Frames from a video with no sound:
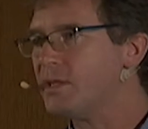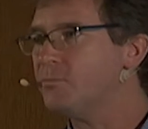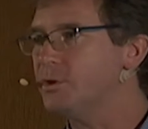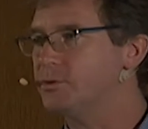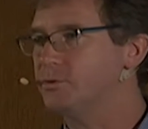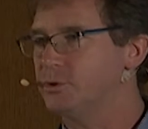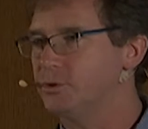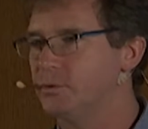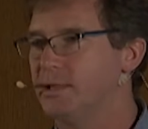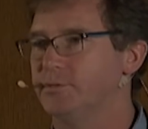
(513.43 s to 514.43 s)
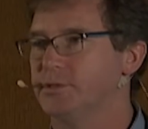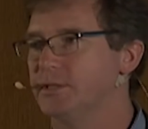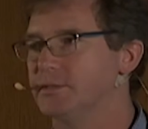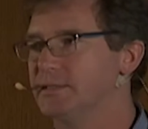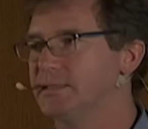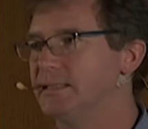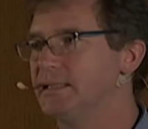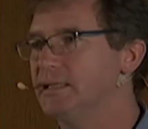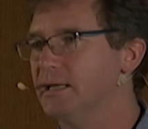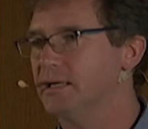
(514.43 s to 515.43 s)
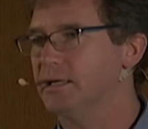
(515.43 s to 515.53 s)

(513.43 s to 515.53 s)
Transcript: which you will have a chance to see